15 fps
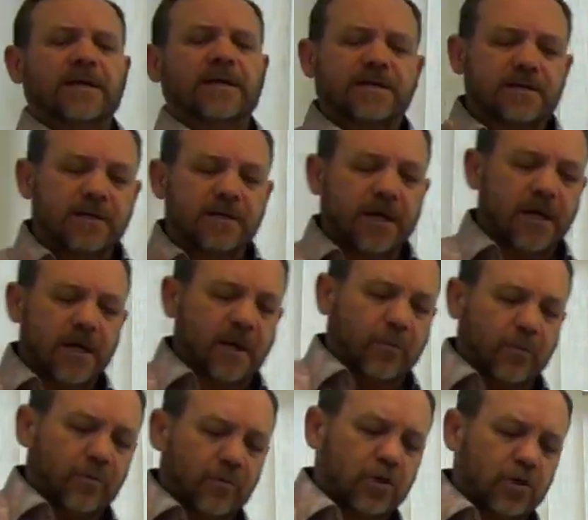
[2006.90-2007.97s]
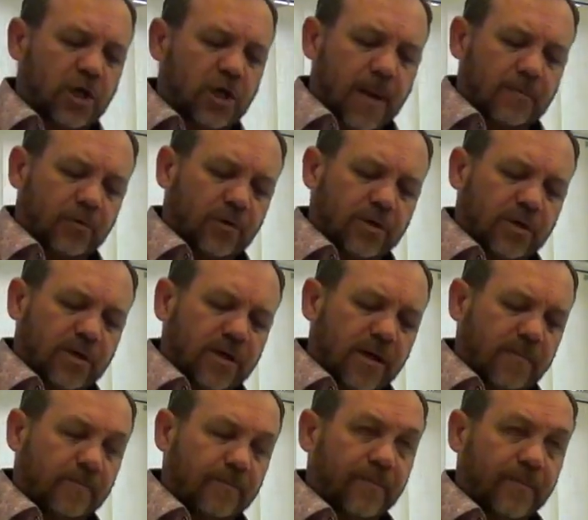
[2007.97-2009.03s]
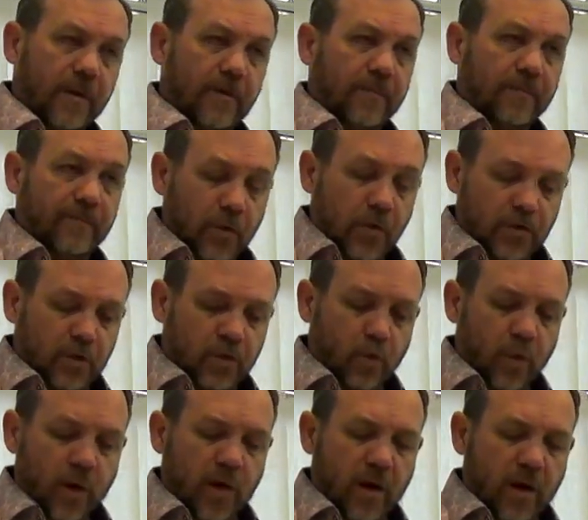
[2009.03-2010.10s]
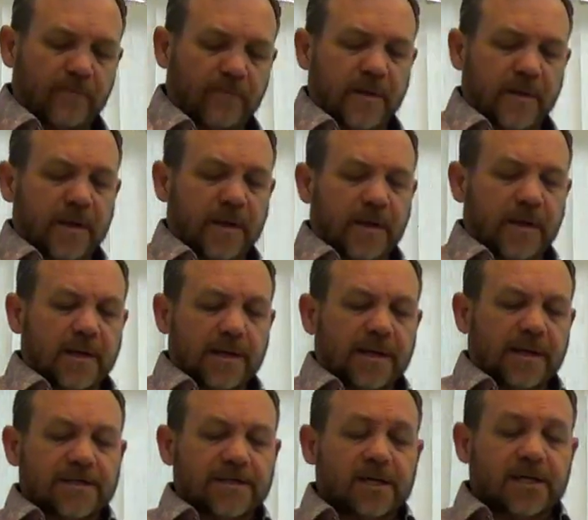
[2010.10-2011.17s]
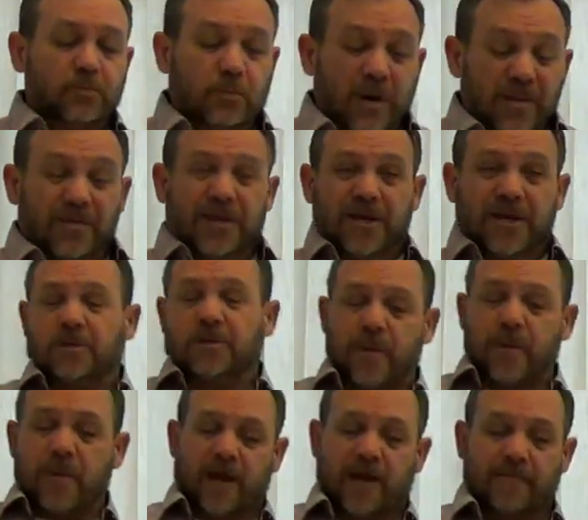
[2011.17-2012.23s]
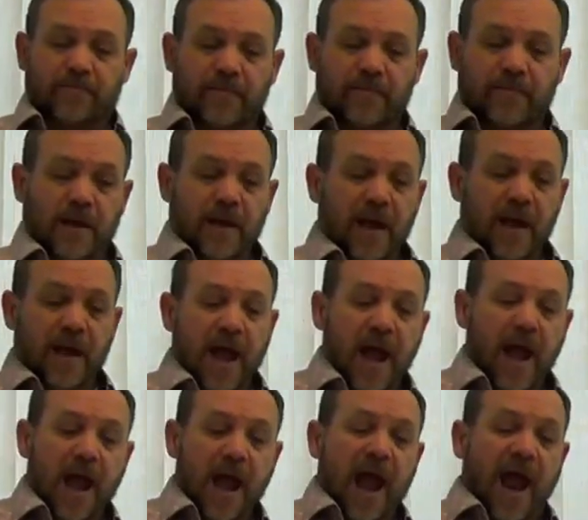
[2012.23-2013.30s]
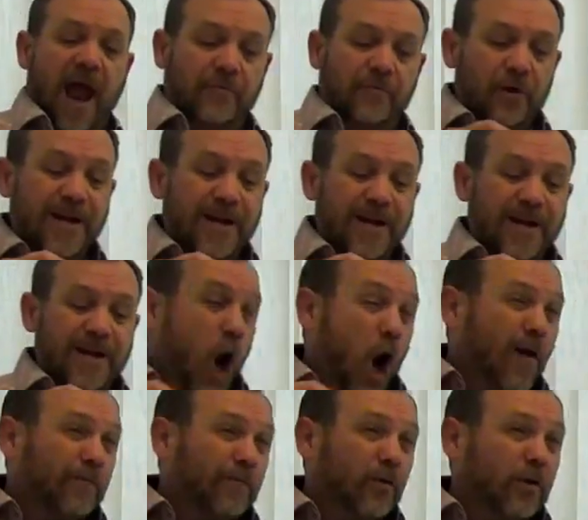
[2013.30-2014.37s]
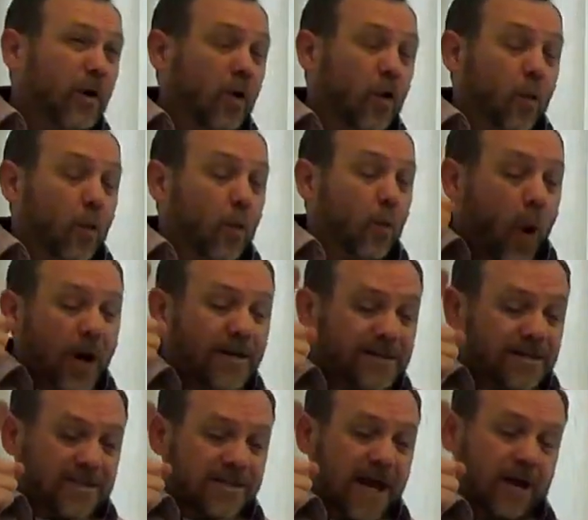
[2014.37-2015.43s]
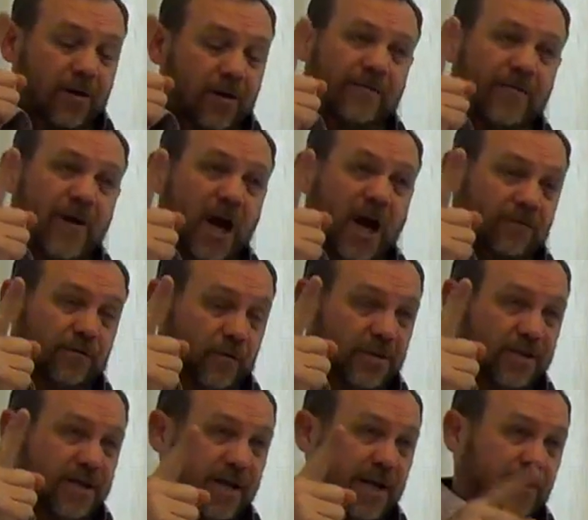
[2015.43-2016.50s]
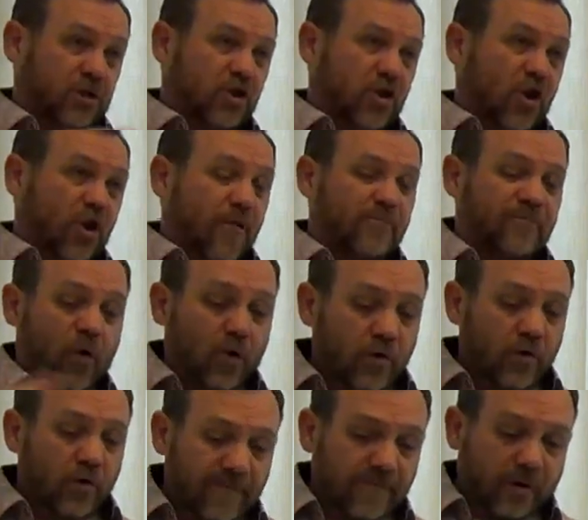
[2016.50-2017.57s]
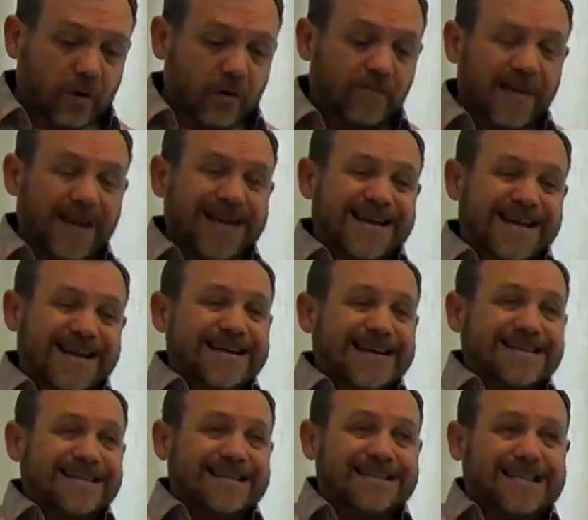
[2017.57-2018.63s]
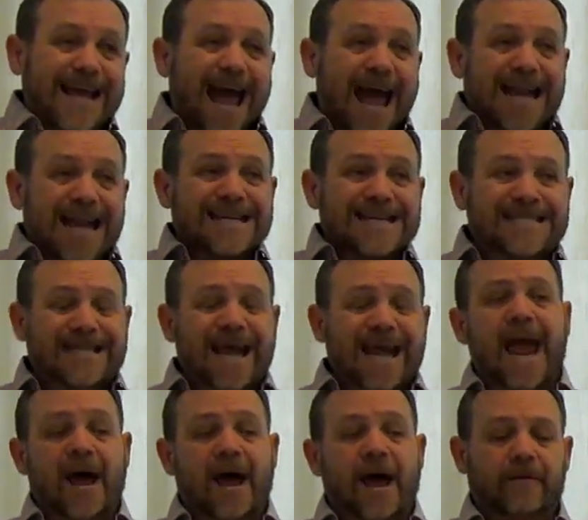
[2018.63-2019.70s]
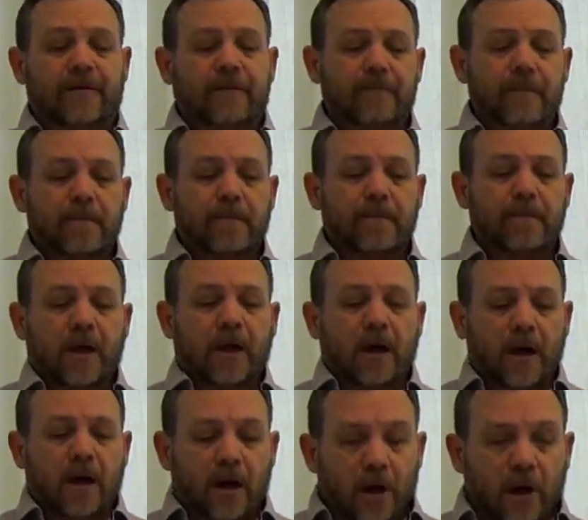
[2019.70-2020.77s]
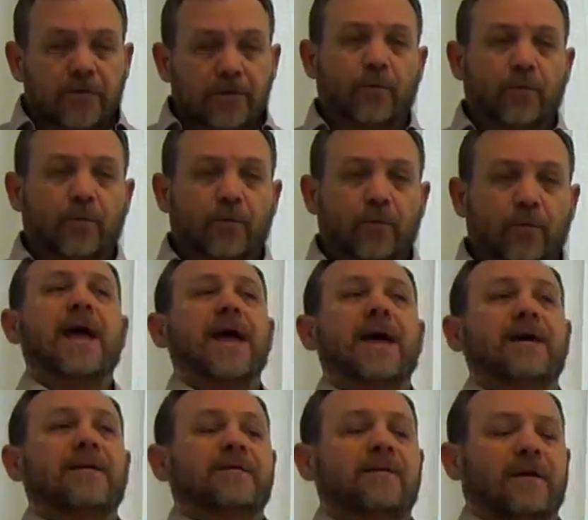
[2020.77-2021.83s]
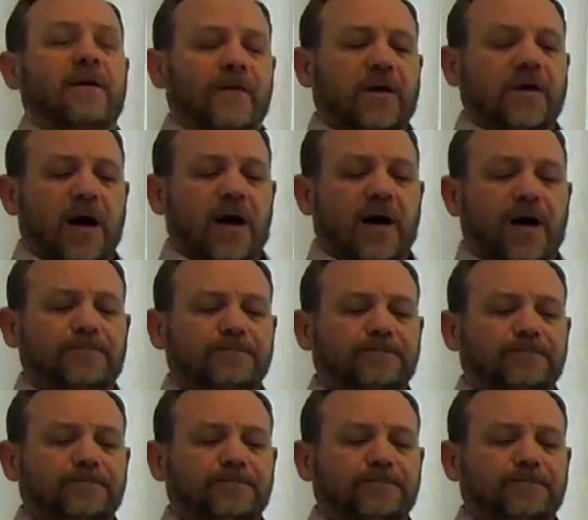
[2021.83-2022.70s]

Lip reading: Listen to Hebrews chapter 10, verse 12. It says, "But this man, after he had offered one sacrifice for sins forever, sat down on the right hand of God."